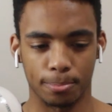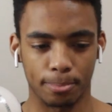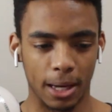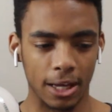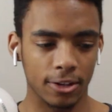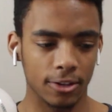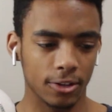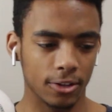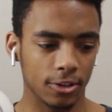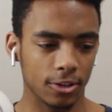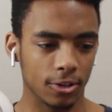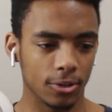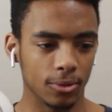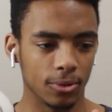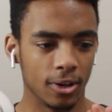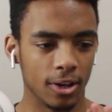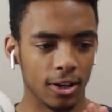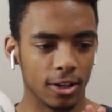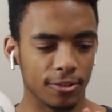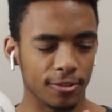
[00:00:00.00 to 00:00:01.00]

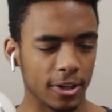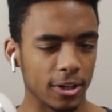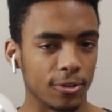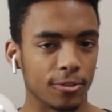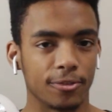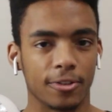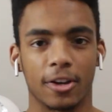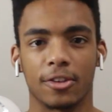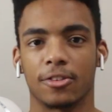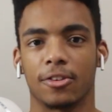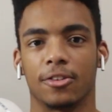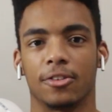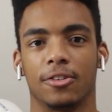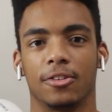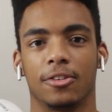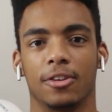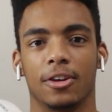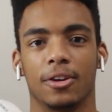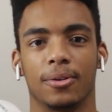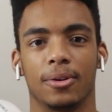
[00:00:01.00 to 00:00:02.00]
Bandicoot, Final Fantasy
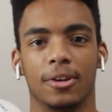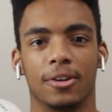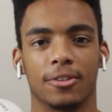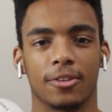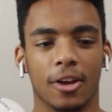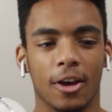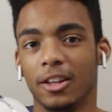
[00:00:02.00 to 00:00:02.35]
series.